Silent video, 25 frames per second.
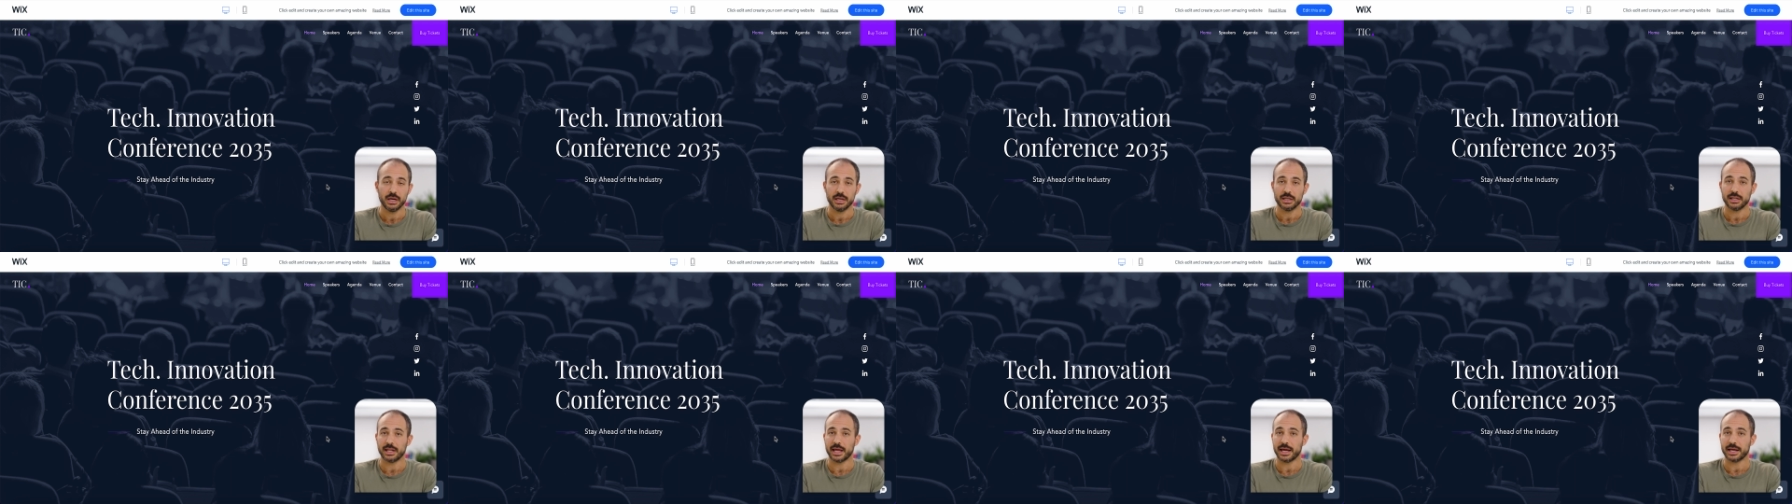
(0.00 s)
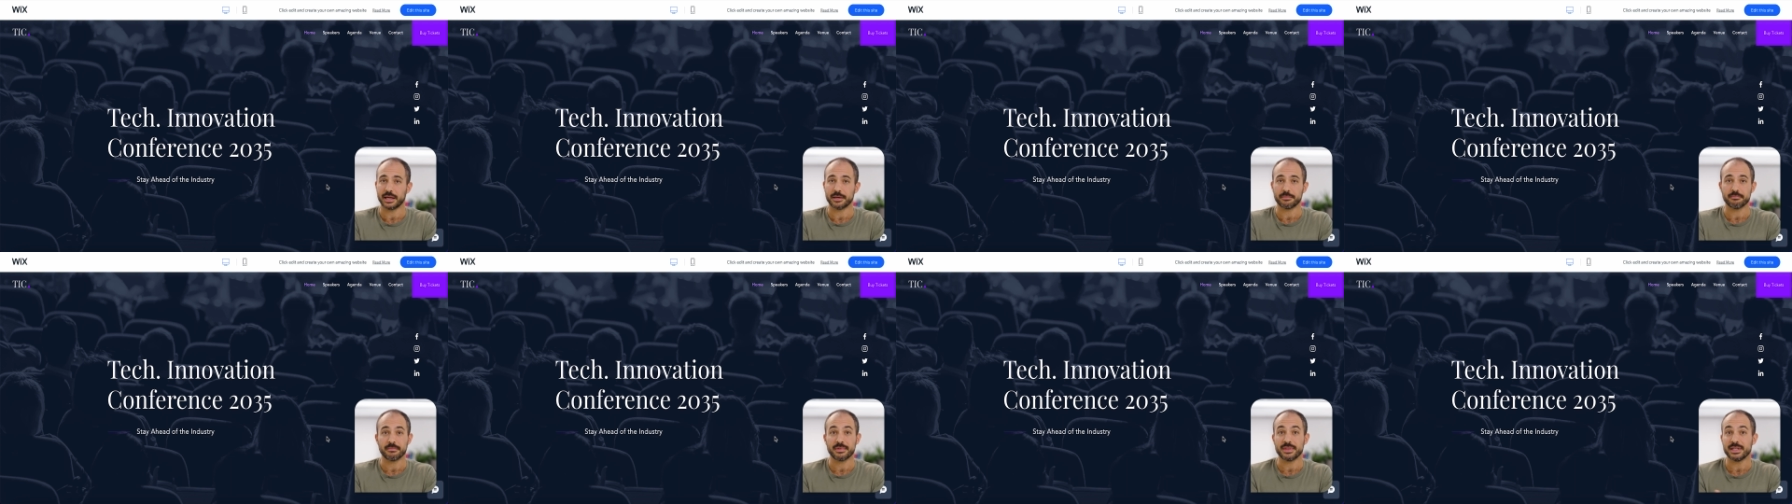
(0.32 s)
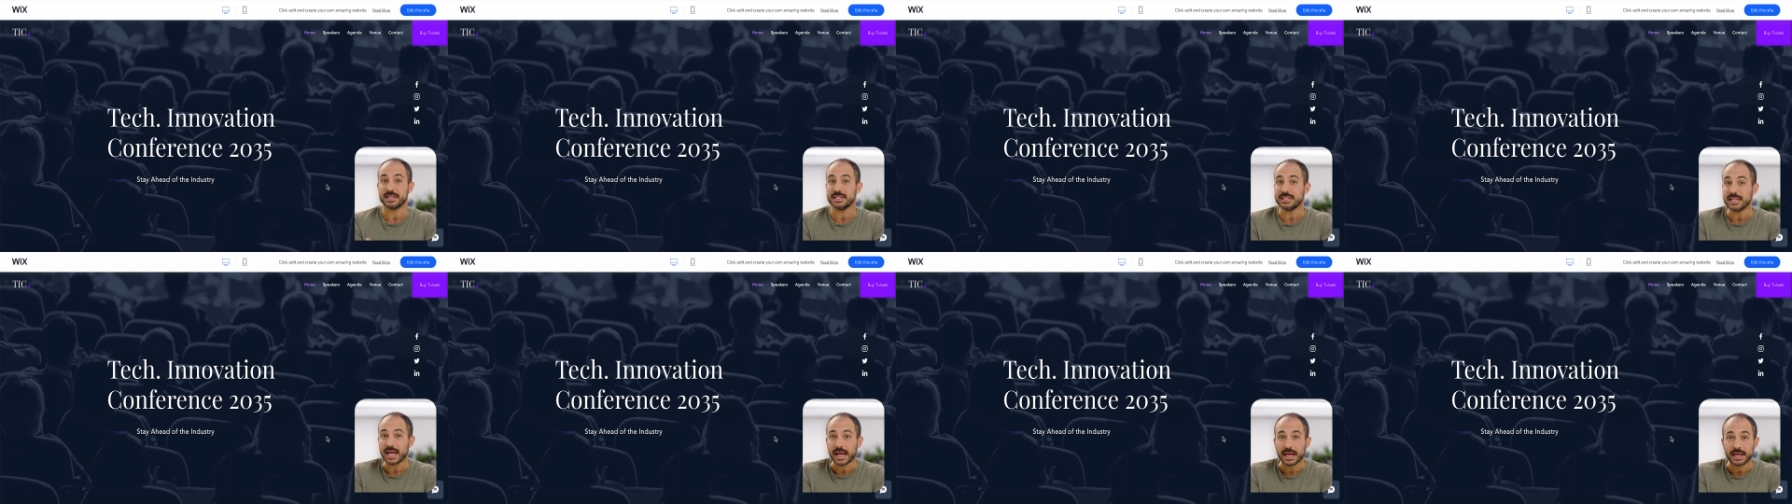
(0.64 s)
like
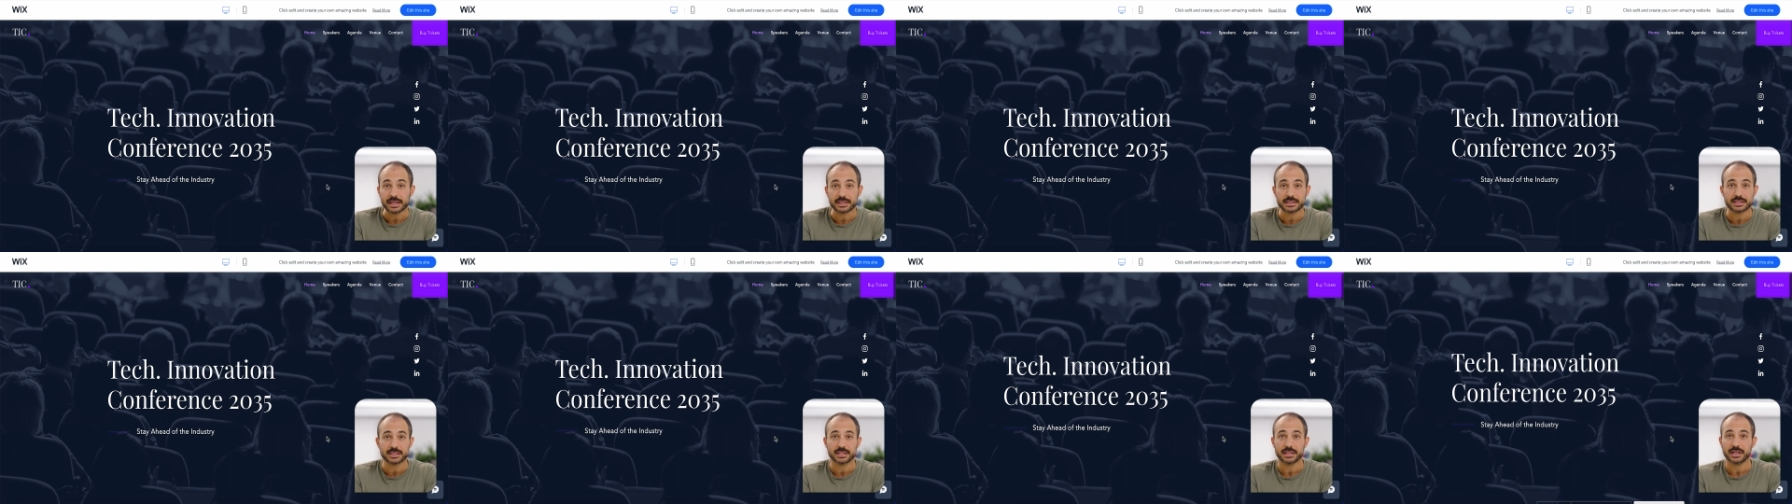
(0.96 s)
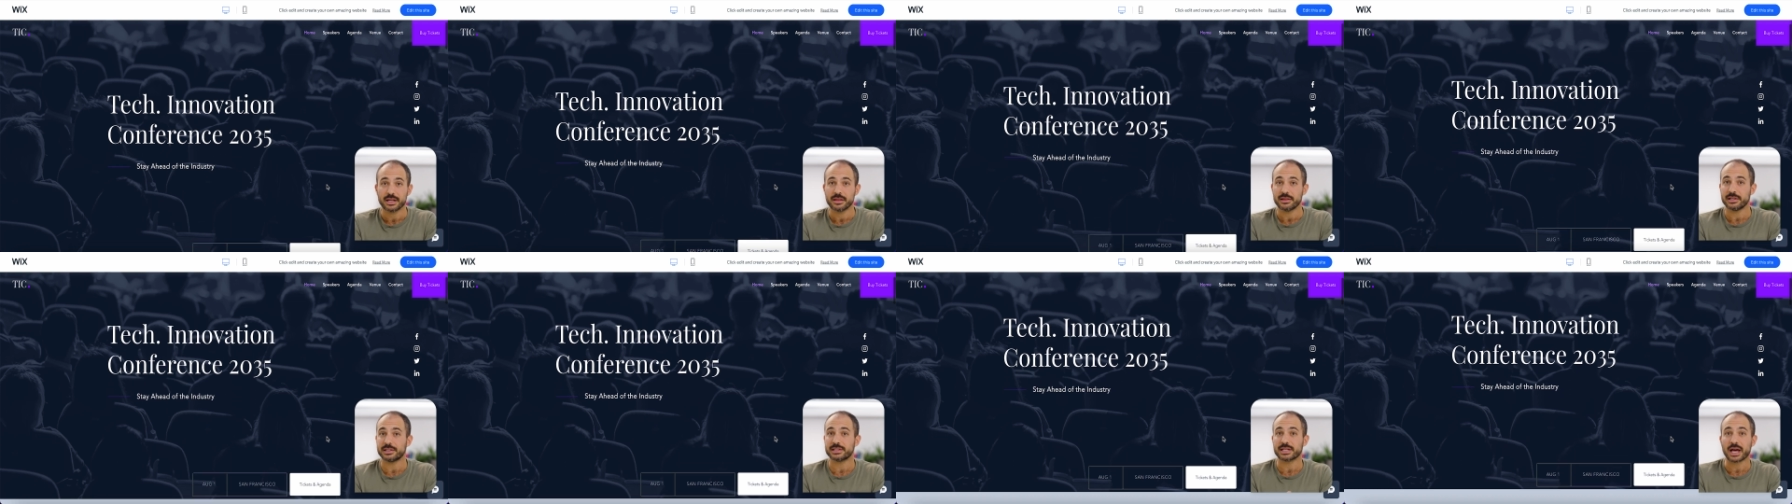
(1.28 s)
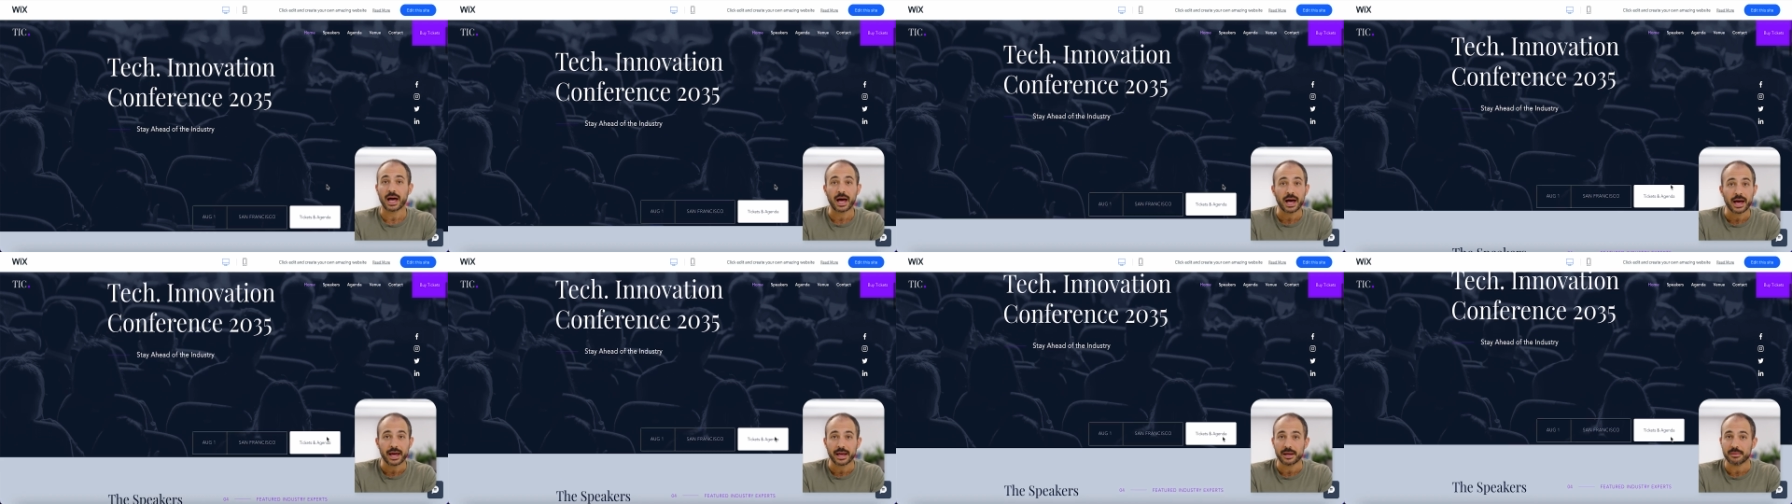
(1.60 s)
the date, the
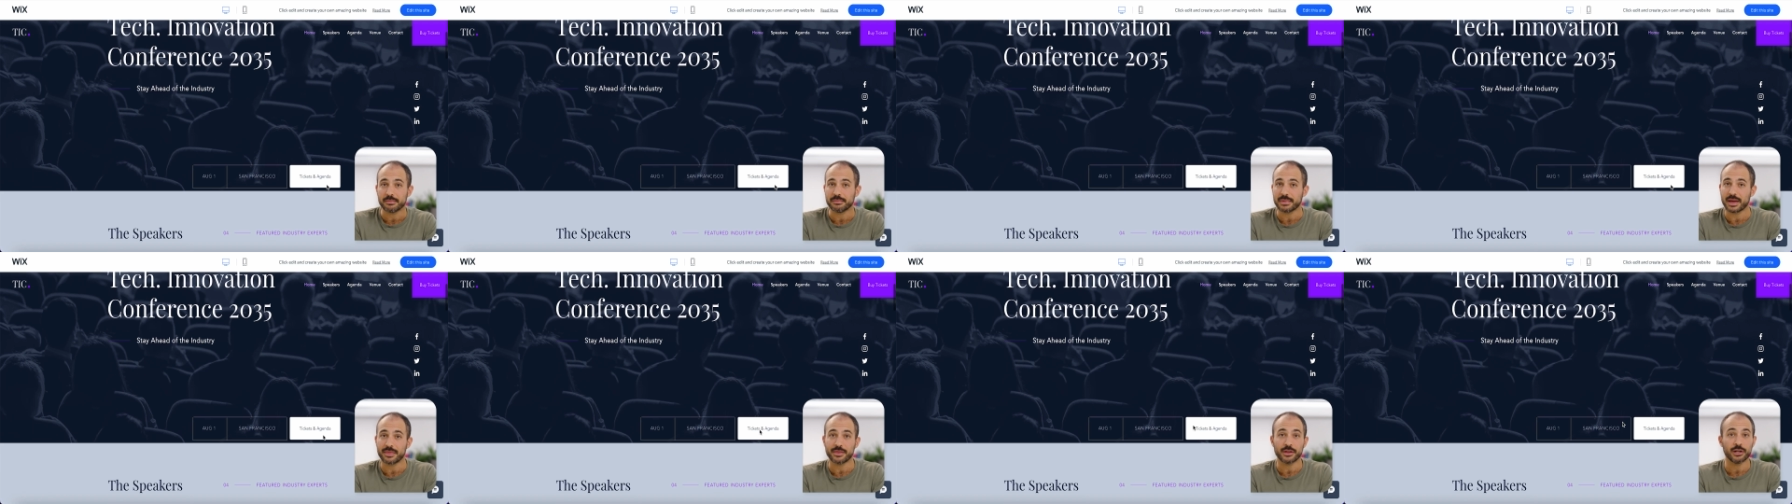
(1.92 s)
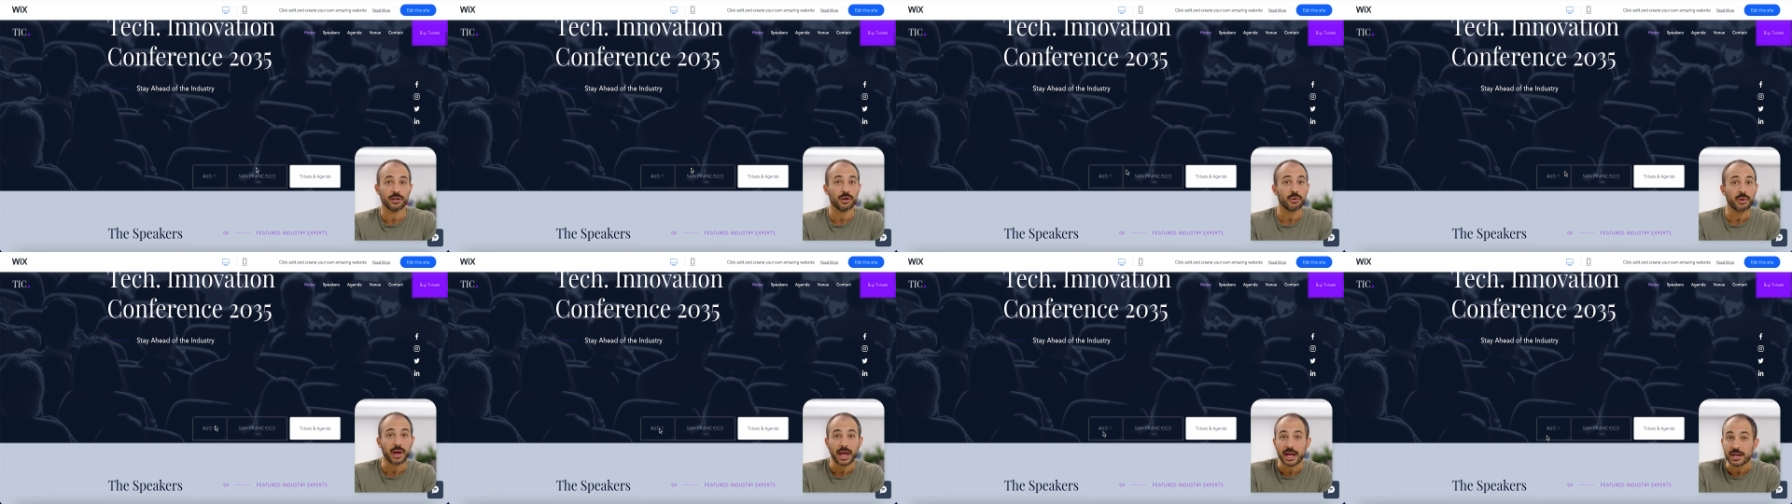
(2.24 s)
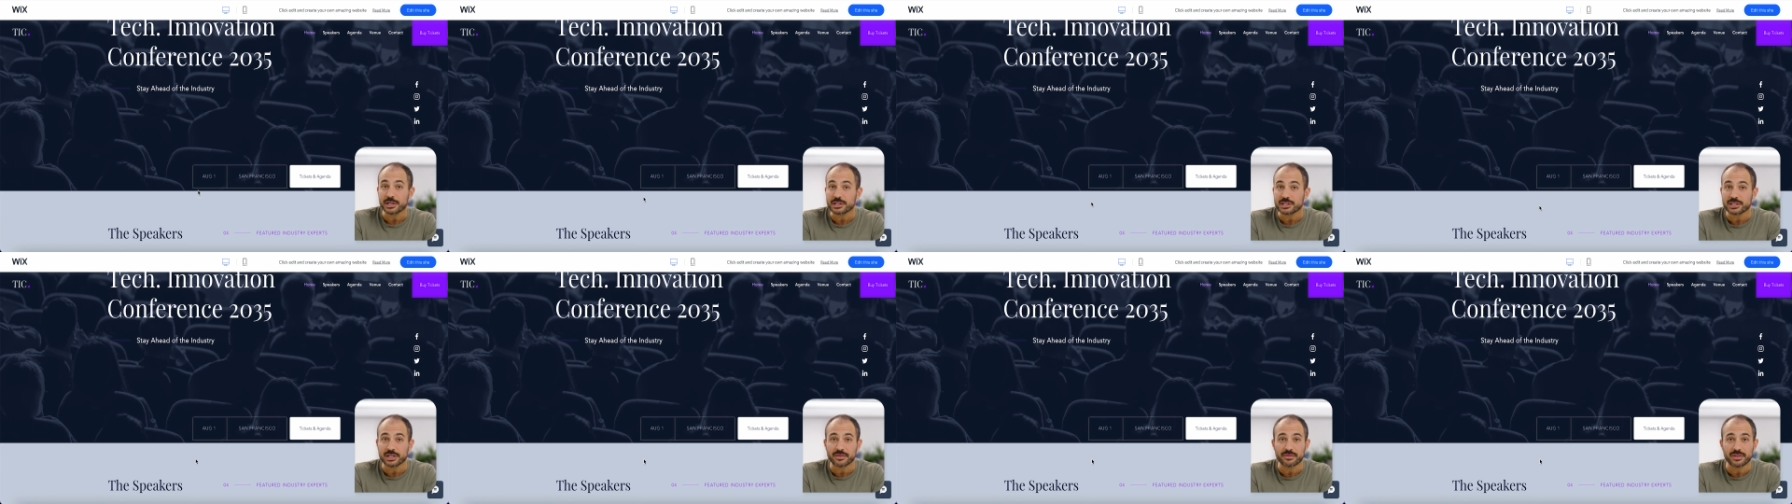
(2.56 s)
time, and the
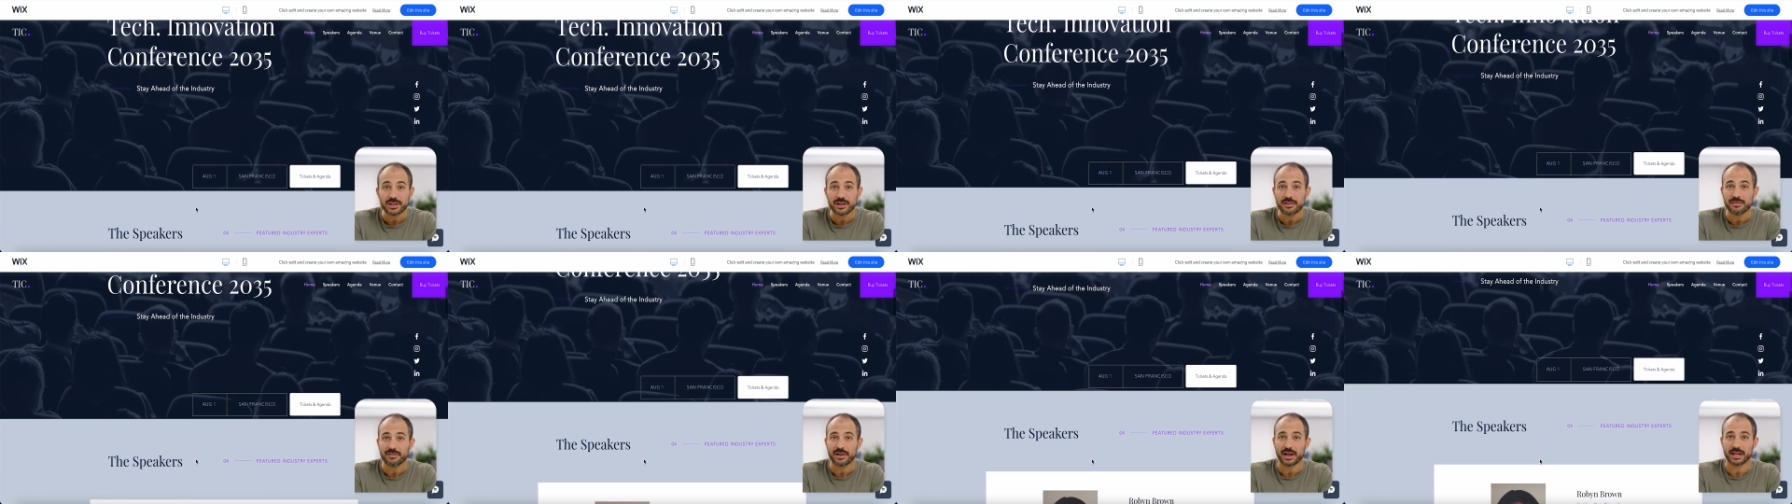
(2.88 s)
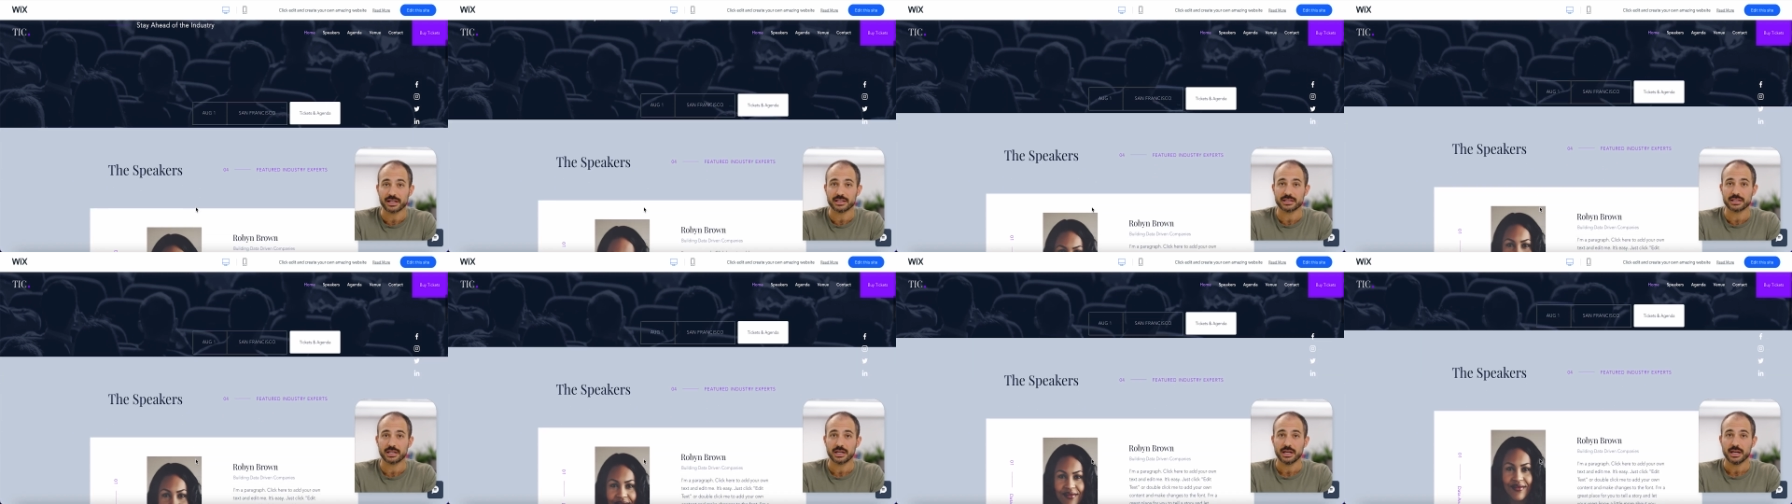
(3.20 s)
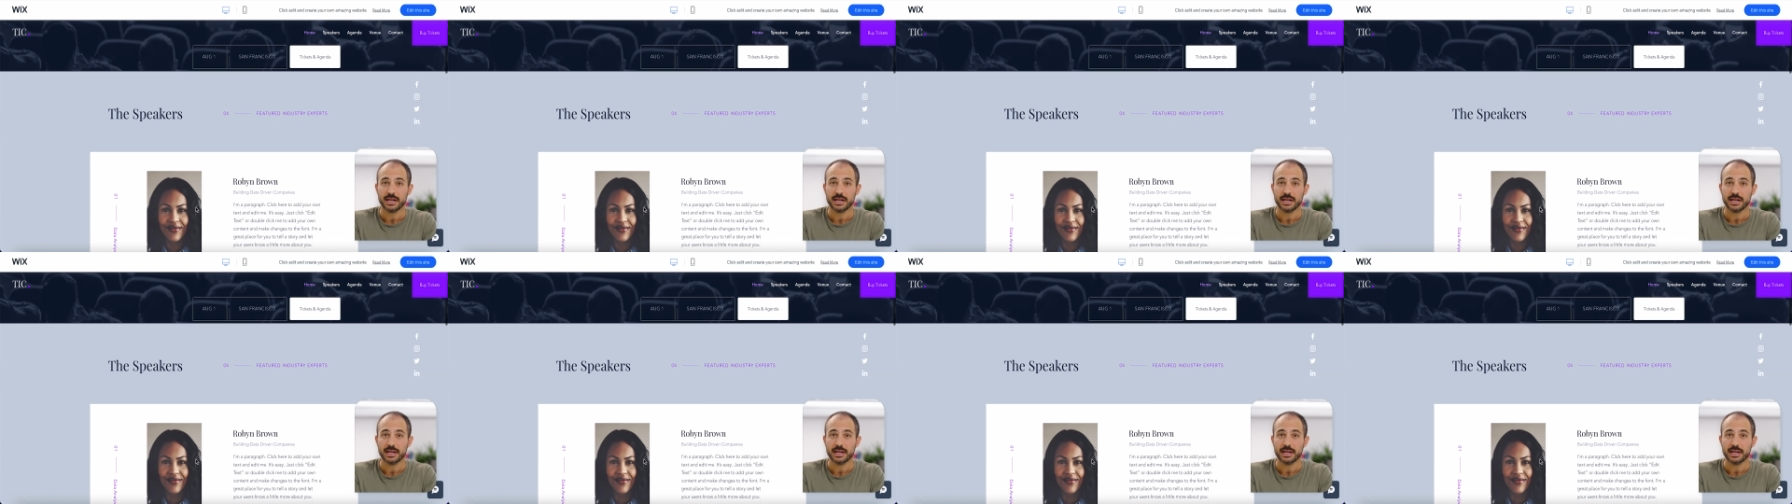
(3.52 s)
location of the event,